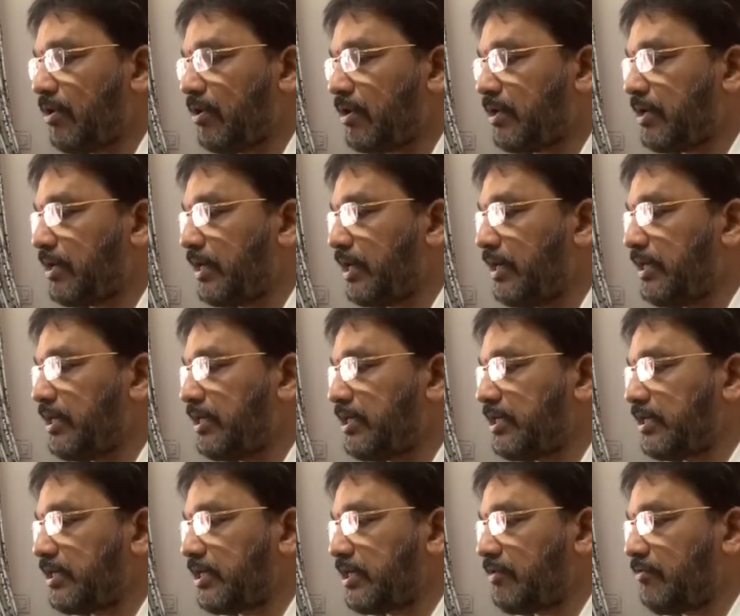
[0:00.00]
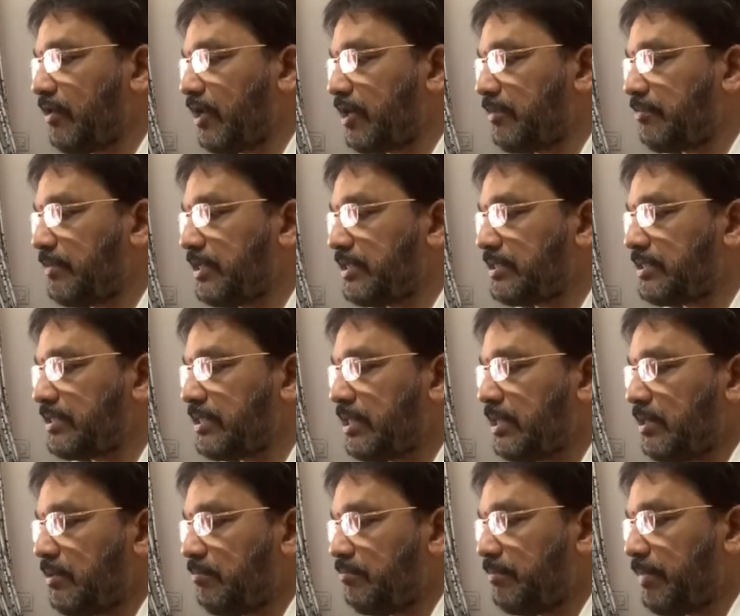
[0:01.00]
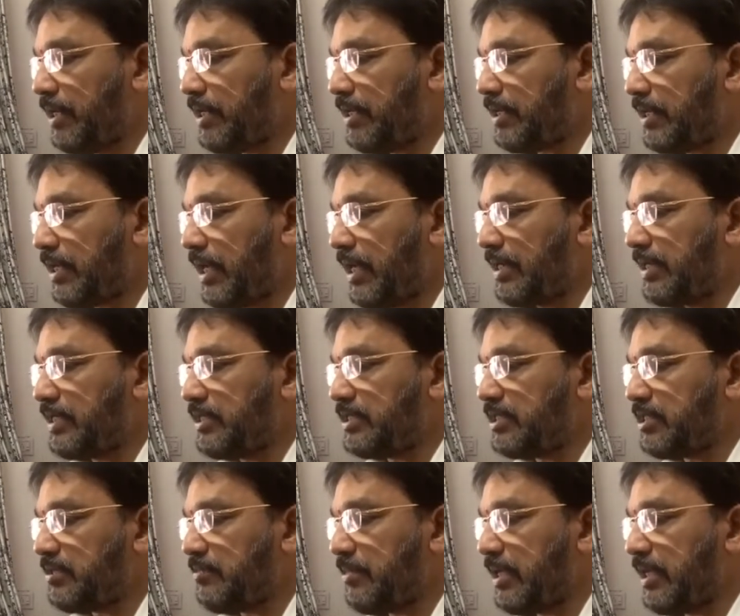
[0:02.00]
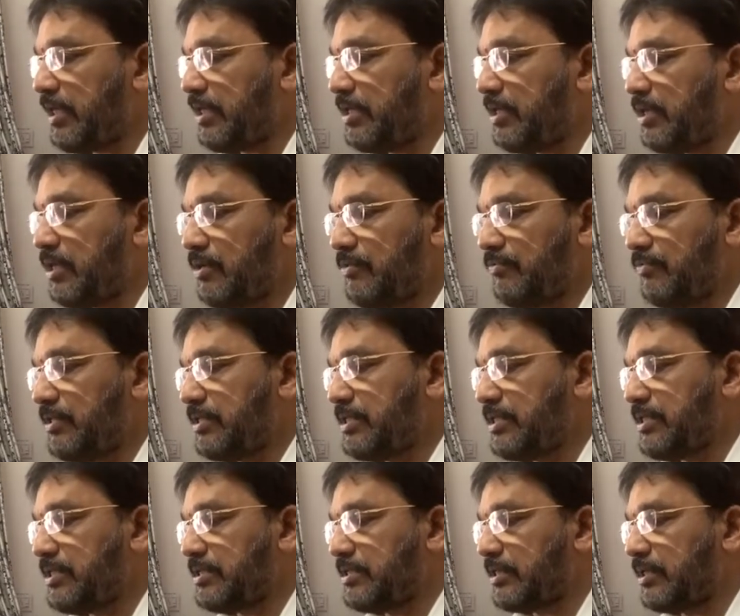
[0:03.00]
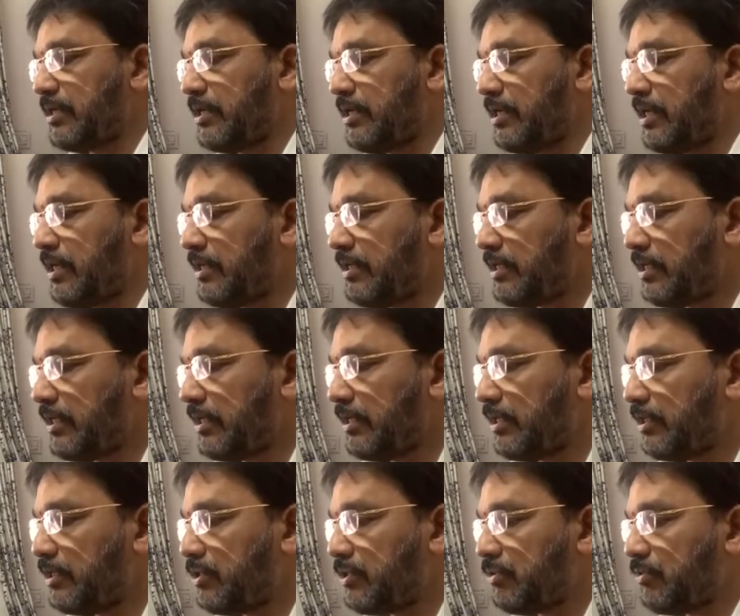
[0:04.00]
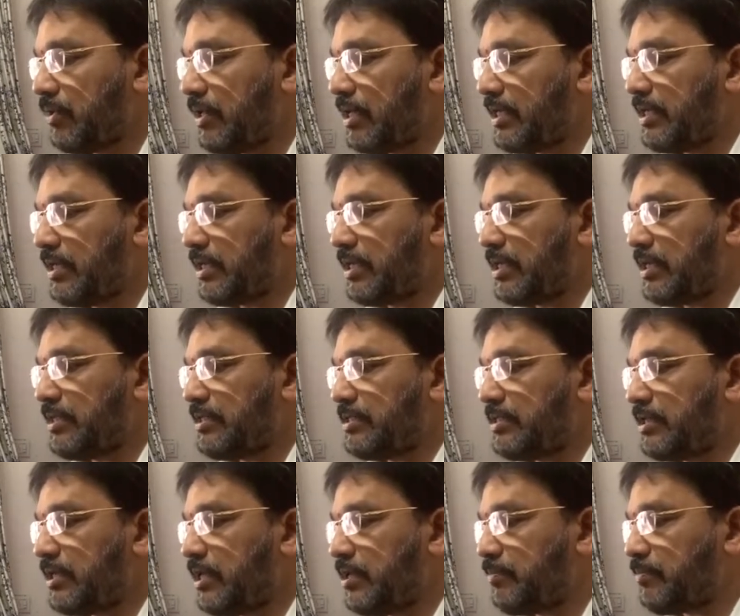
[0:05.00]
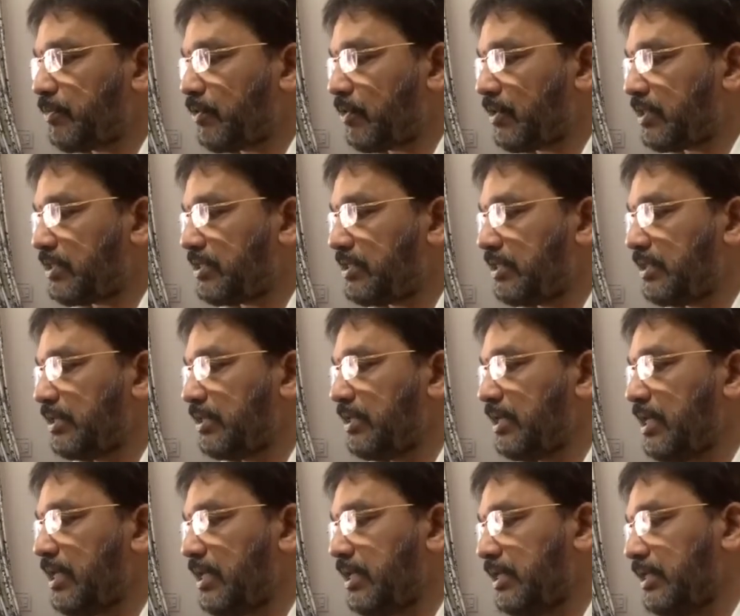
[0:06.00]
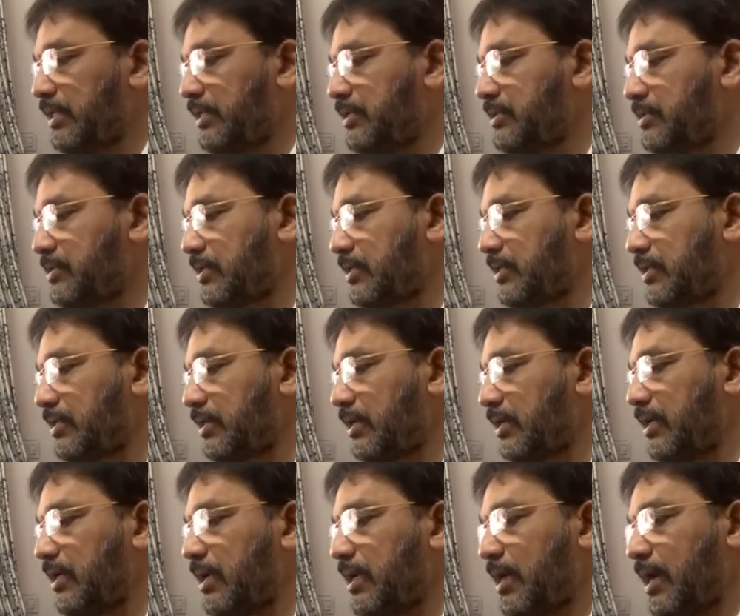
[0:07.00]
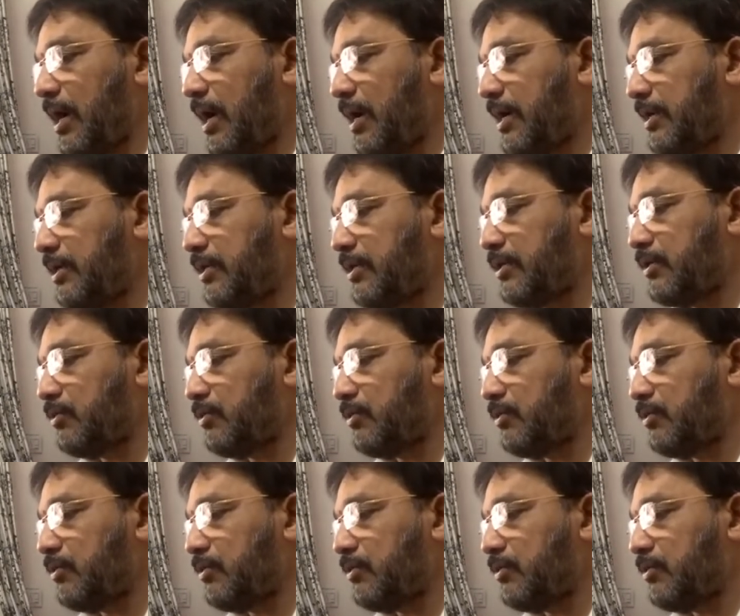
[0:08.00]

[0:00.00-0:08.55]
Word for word: credit requirements, but an estimate which is related to agricultural production in general and to